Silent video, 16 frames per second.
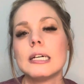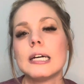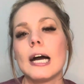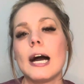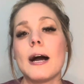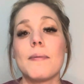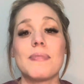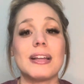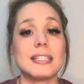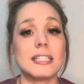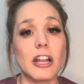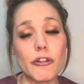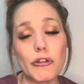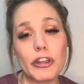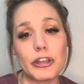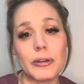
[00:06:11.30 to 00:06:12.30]
Um, that's
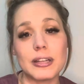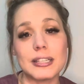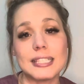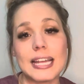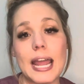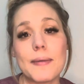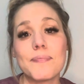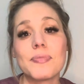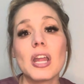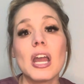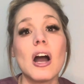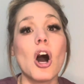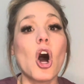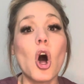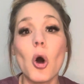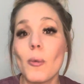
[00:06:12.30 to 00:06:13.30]
another thing you could say.
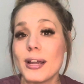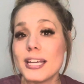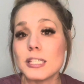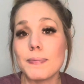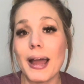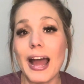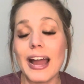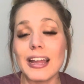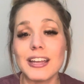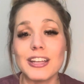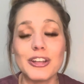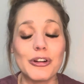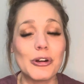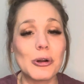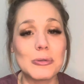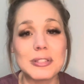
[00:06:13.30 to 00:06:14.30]
Always pack
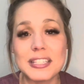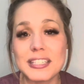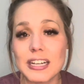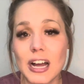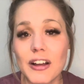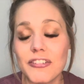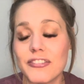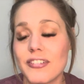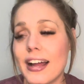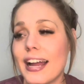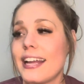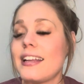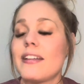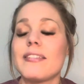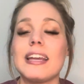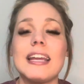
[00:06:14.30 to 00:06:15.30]
your own stuff.
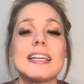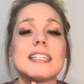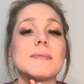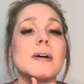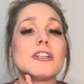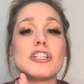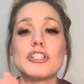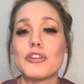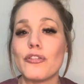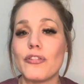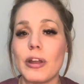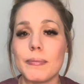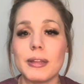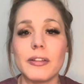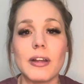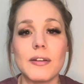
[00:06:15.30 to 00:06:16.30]
I like as much as your
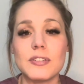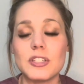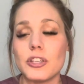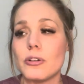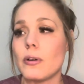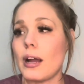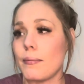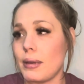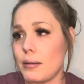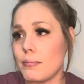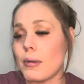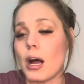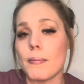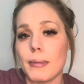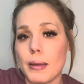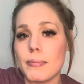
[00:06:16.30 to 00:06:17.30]
family loves you. I mean,
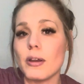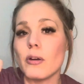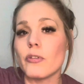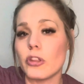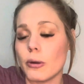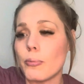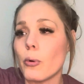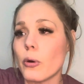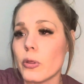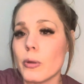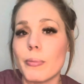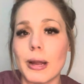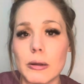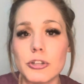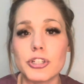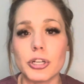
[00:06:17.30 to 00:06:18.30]
mom might be over there pouring the
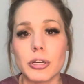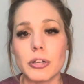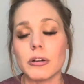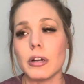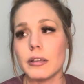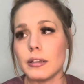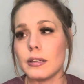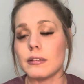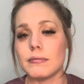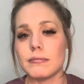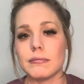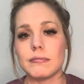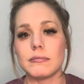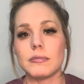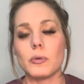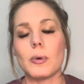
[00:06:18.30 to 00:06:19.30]
brown sugar on the
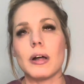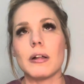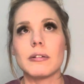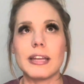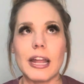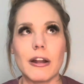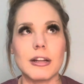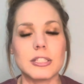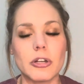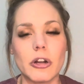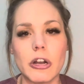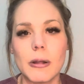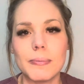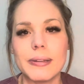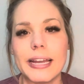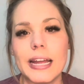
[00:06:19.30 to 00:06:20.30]
well, carrots aren't
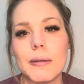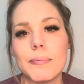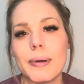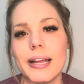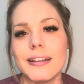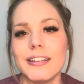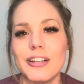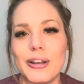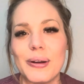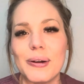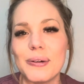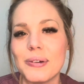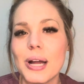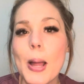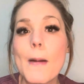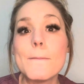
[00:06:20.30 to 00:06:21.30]
on plan, but you know,
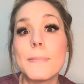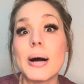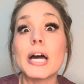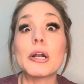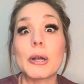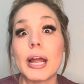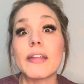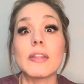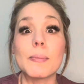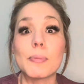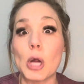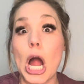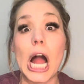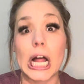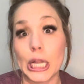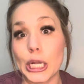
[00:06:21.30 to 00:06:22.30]
buttering the
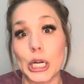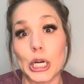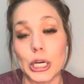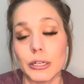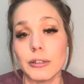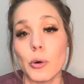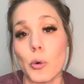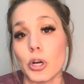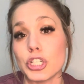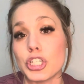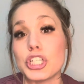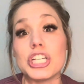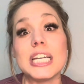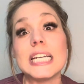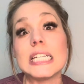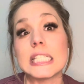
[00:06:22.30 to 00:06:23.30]
broccoli or or
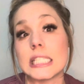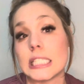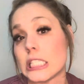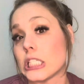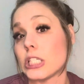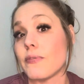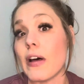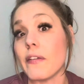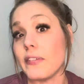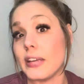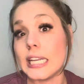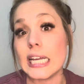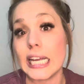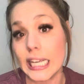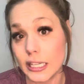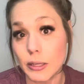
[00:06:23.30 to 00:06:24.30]
cheese
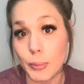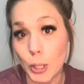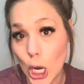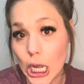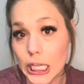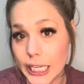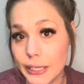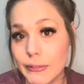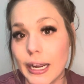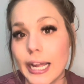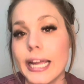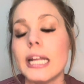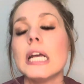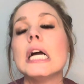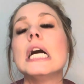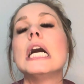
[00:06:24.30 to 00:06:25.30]
in the broccoli, right?